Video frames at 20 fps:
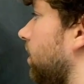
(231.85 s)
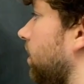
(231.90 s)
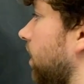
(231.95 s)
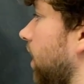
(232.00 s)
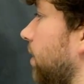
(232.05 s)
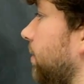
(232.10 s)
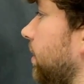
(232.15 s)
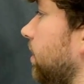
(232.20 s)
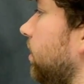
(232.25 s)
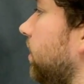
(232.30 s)

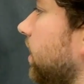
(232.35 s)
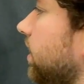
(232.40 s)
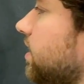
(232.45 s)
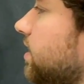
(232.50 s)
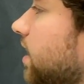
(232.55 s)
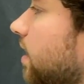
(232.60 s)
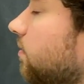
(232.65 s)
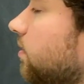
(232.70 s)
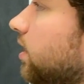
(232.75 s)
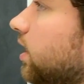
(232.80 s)
and we look at
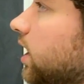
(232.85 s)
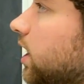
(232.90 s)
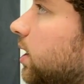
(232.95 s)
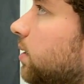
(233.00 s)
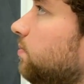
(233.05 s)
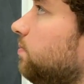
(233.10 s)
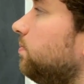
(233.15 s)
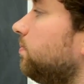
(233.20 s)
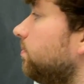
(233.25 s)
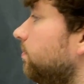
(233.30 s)
70.
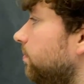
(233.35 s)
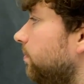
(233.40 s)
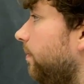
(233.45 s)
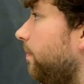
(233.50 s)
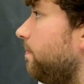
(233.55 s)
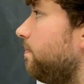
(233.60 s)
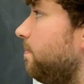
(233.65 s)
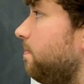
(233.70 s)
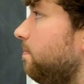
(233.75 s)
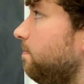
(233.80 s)

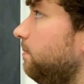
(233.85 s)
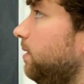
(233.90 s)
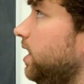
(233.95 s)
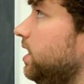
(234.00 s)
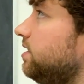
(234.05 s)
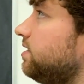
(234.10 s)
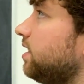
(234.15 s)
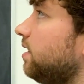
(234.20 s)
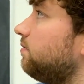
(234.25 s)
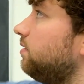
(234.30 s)

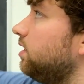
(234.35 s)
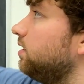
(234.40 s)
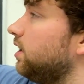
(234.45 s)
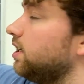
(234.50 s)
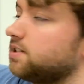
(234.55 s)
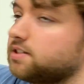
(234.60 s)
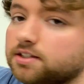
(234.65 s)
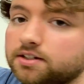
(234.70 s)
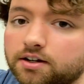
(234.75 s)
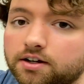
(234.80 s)
Is 70
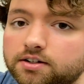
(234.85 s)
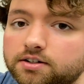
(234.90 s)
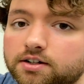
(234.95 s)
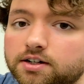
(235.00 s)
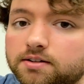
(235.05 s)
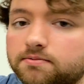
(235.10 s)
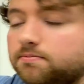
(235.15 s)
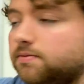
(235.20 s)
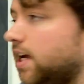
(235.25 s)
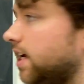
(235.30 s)
less than
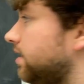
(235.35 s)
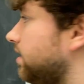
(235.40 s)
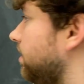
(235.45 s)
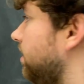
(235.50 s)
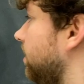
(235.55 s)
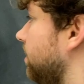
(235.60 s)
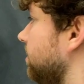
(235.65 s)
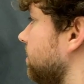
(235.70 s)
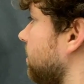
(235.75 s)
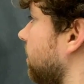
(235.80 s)
100? Yes, it
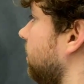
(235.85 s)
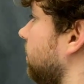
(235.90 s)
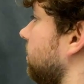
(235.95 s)
is.